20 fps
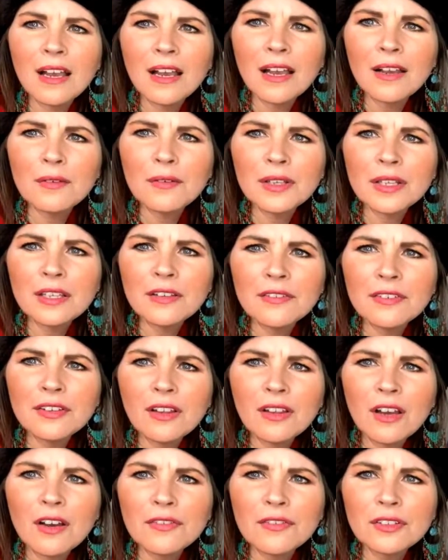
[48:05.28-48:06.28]
i really
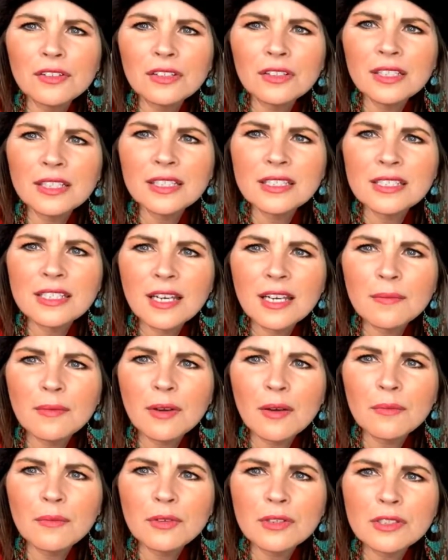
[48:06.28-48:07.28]
feel awful his
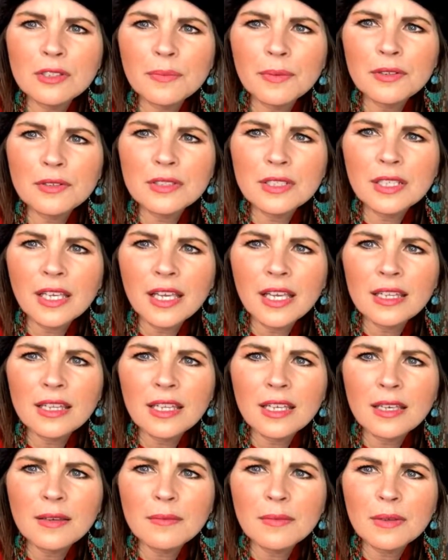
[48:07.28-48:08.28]
stepmom was supposed to get
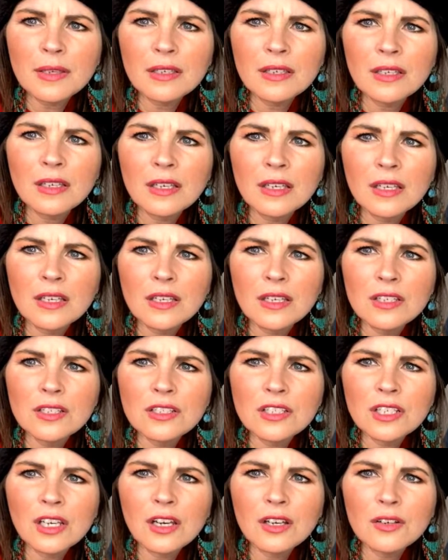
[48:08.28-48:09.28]
them
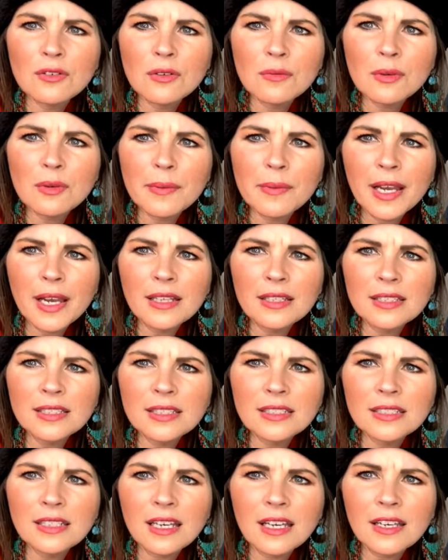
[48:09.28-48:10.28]
she got normal
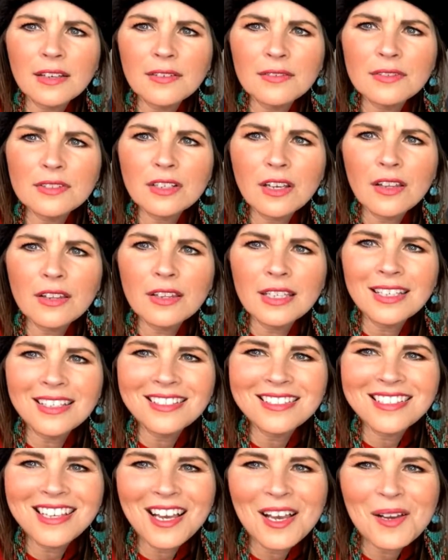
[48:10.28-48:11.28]
palette knives, not these.